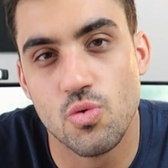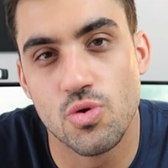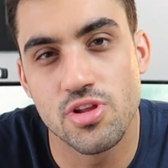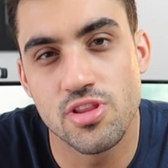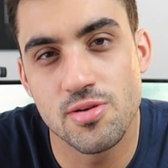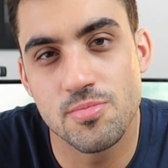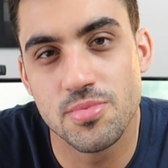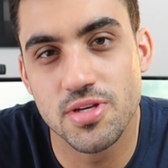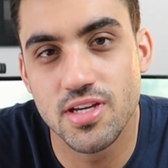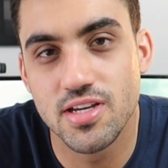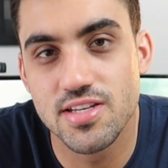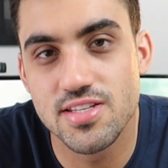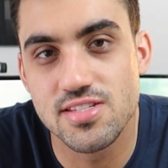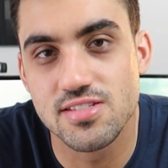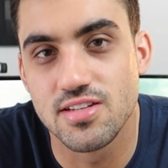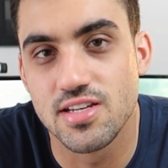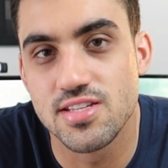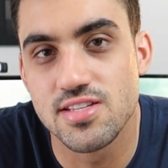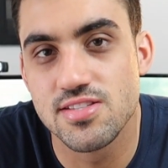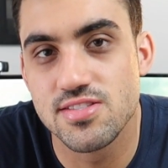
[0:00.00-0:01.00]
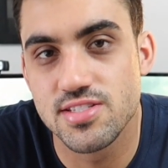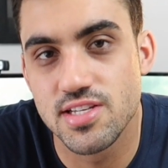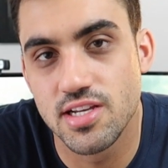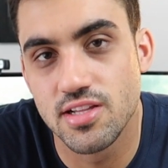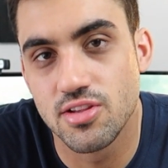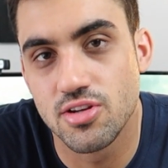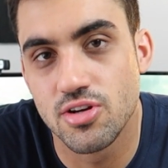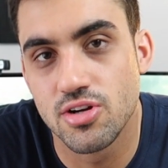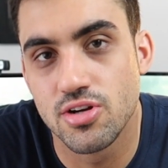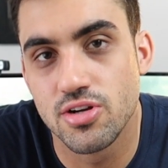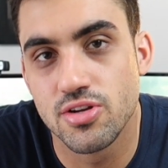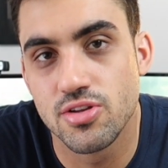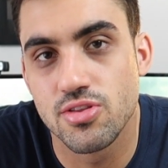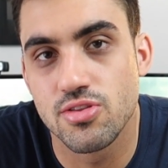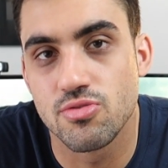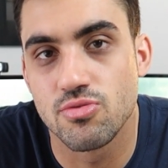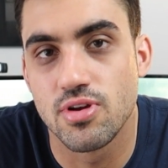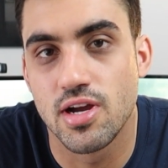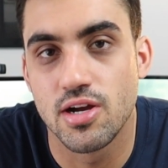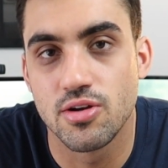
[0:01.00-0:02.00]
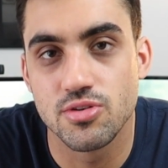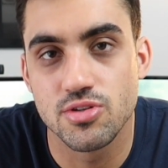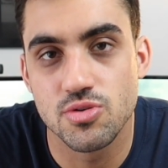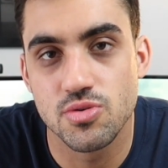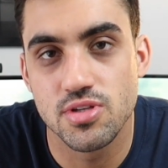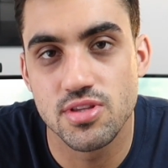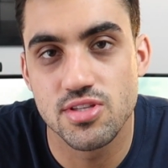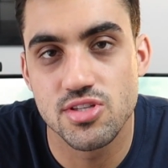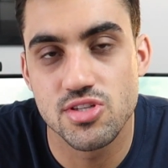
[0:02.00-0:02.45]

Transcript: One of the biggest lessons I learned throughout doing